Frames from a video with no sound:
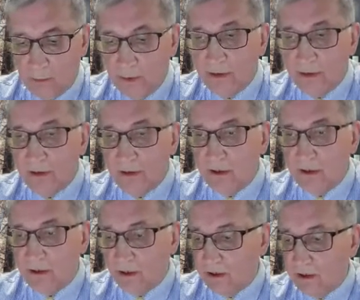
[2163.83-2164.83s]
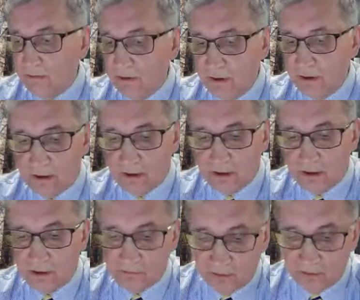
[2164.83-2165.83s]
We see that the vehicle
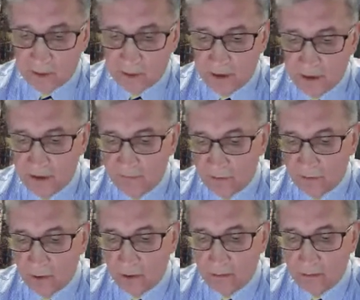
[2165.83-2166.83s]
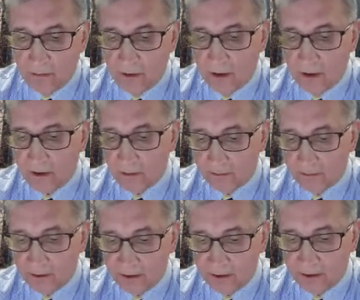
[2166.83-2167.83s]
is far away from uh,
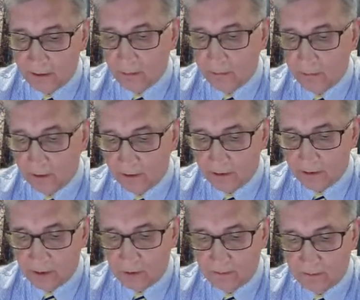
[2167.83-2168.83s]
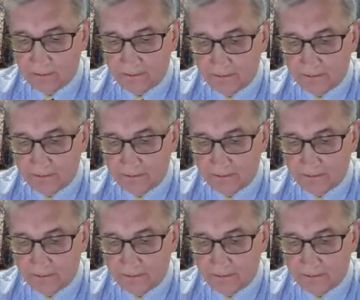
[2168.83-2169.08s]
complete immobilization.